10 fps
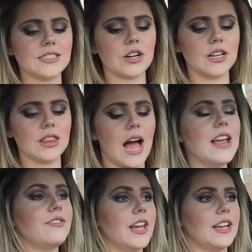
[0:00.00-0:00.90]
started
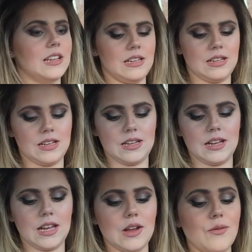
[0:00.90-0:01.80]
lifing
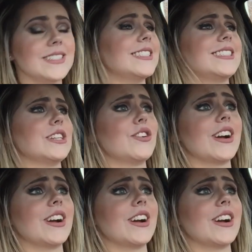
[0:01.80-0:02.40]
and it wasn't so